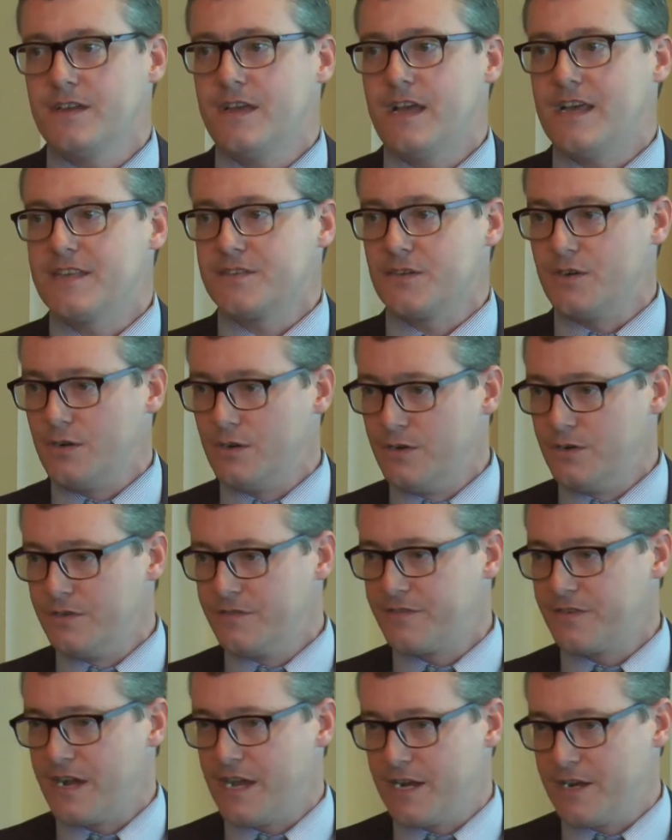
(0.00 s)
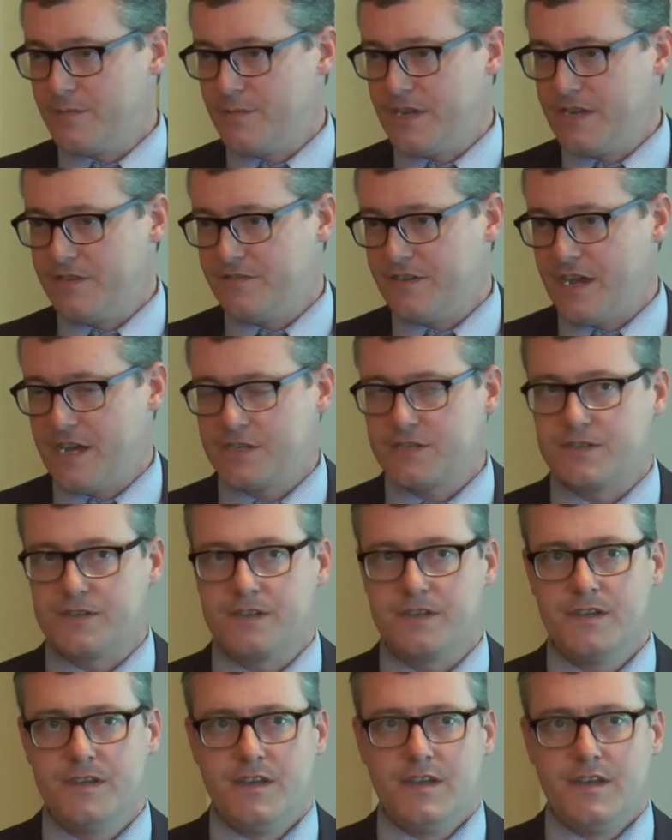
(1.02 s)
as a whole for additive manufacturing.